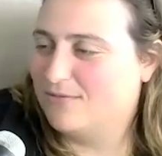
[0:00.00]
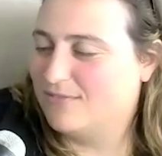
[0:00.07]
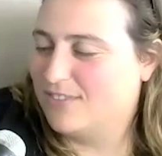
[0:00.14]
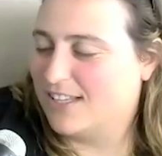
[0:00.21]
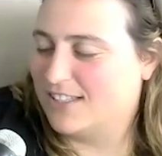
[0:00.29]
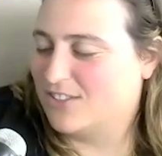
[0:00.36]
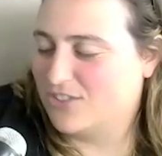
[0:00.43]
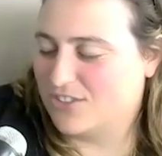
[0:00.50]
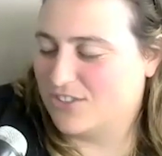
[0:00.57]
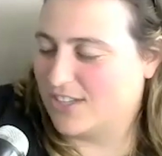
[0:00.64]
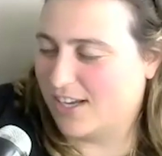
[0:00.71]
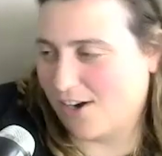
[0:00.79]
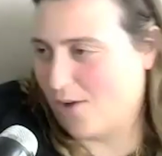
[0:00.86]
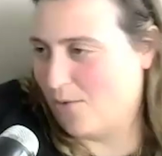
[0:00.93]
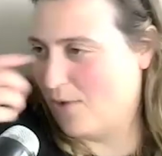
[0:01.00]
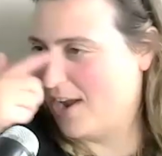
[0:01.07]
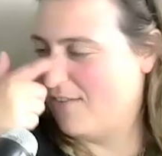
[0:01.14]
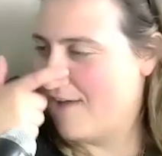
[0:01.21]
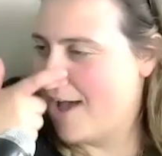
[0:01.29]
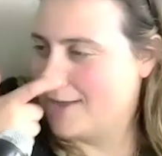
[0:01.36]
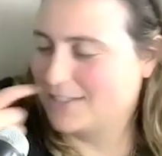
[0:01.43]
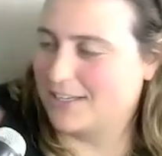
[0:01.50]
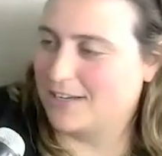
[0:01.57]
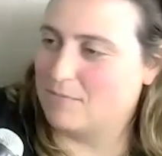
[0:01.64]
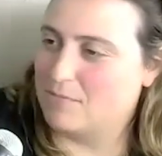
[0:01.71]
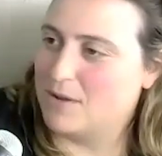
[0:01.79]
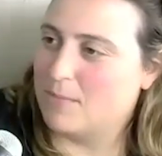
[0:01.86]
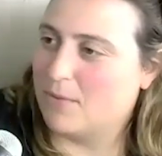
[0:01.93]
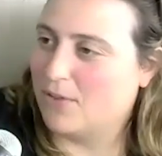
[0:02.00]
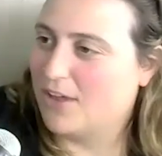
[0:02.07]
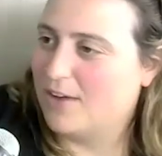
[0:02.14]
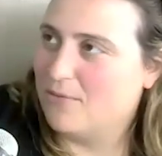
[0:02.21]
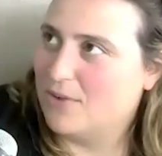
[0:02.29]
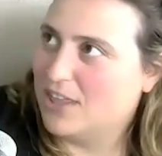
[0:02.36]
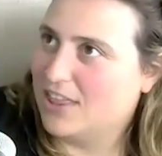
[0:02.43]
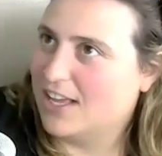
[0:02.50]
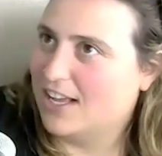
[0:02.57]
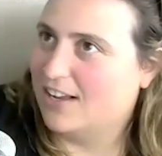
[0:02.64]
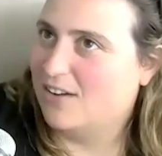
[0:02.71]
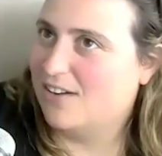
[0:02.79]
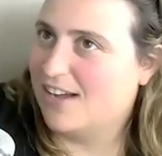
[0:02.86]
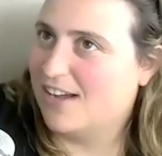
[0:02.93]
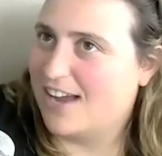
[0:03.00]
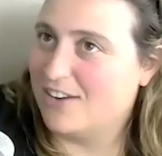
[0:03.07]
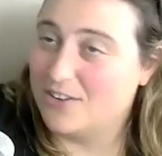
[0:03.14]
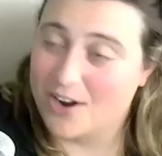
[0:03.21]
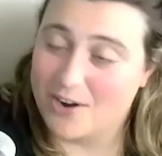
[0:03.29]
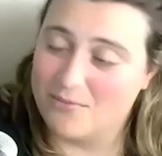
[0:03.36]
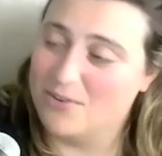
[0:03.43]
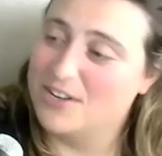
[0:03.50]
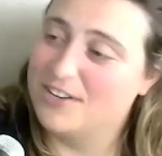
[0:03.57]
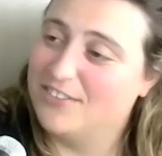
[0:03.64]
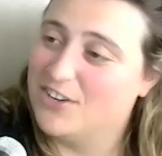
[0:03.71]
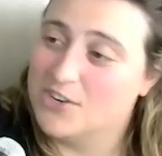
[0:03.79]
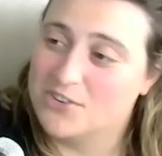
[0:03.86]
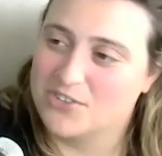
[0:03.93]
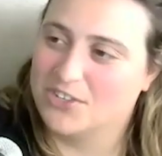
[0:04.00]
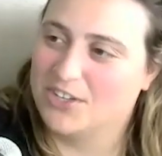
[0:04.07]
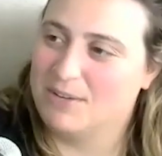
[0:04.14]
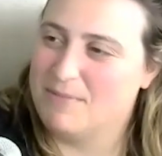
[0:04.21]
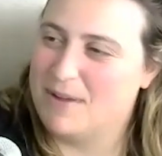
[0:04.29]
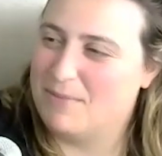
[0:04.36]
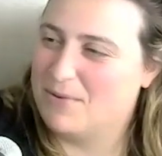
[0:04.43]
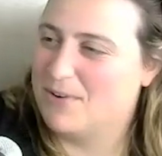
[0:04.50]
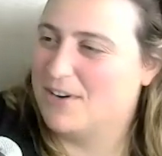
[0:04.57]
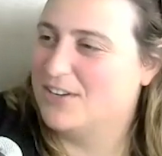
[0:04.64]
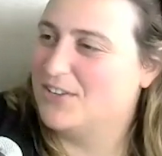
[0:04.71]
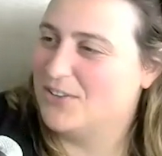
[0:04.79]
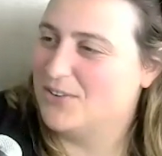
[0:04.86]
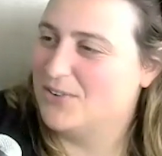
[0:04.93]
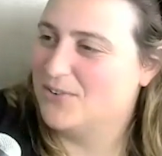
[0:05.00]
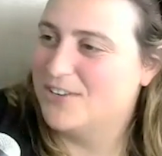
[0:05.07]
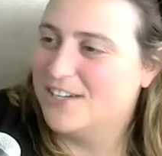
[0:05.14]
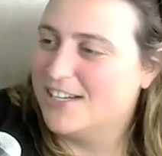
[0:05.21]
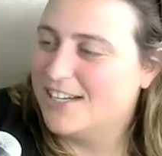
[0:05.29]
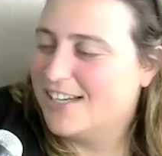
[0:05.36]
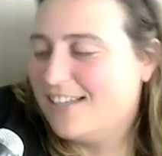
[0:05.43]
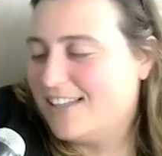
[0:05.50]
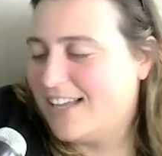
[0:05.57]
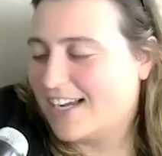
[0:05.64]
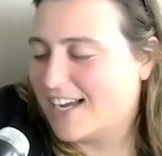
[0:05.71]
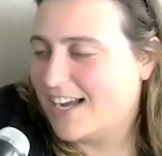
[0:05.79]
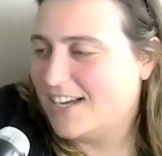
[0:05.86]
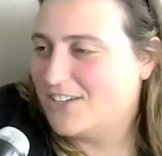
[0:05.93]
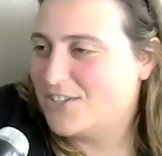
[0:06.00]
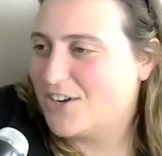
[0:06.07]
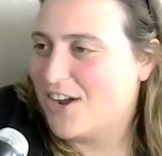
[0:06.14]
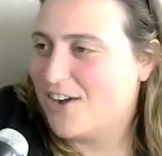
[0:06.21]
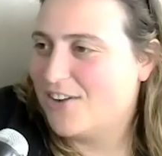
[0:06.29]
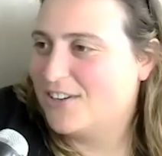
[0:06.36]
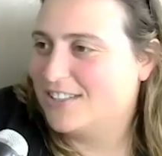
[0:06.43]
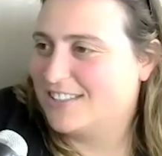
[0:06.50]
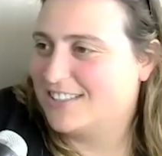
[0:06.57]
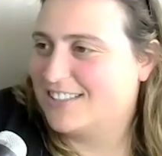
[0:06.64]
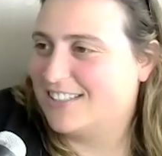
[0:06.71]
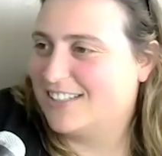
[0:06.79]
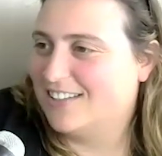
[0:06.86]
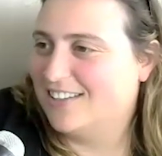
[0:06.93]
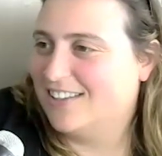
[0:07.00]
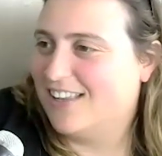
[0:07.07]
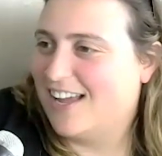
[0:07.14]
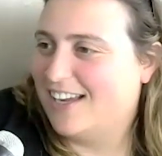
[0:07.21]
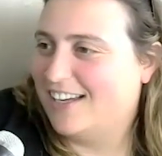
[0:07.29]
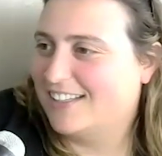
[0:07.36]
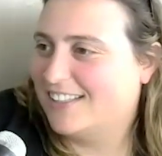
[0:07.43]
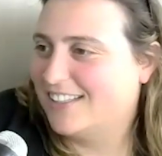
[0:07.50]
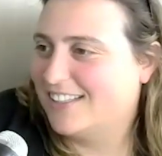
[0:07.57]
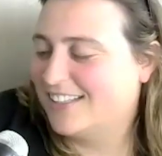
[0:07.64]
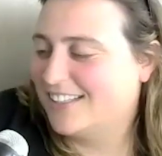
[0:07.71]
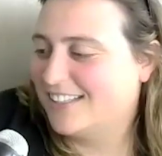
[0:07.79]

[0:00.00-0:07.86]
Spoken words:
that's just like our way of asking people that we think, I don't know, wouldn't usually maybe want to do that kind of show because it's a little like